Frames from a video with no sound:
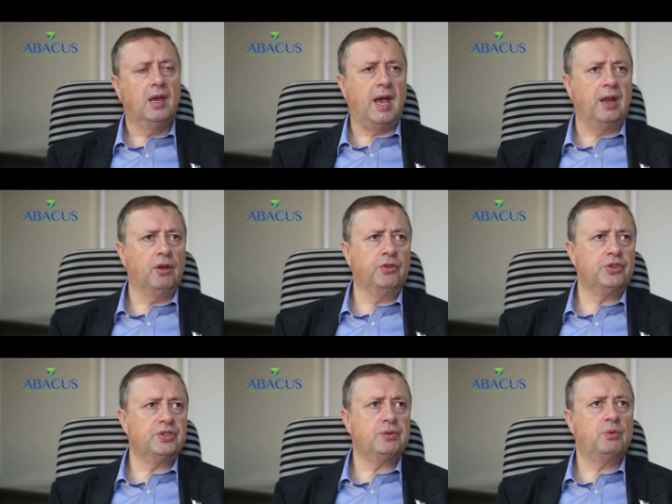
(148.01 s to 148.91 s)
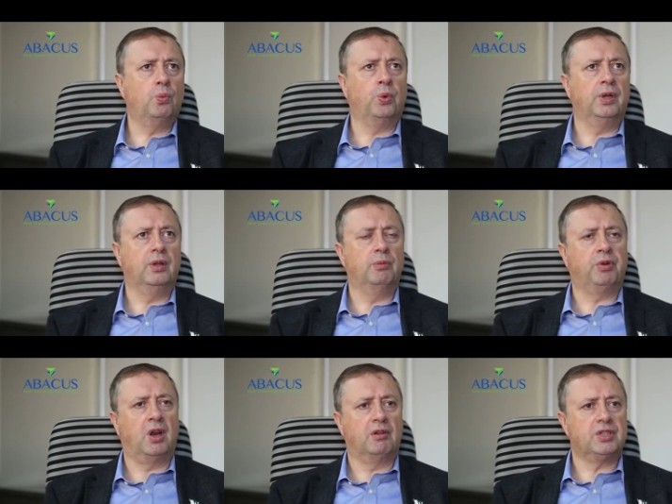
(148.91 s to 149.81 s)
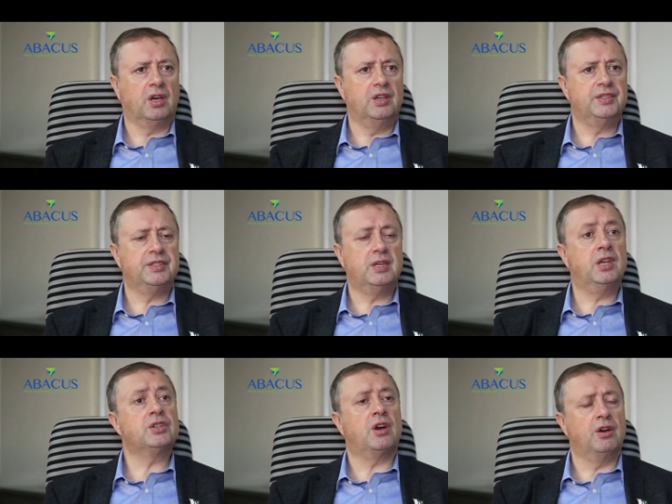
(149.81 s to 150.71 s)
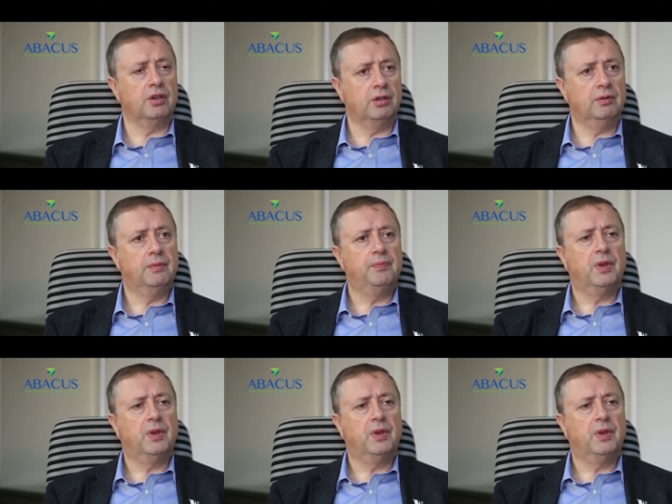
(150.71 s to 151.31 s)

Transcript: And others will prioritize internal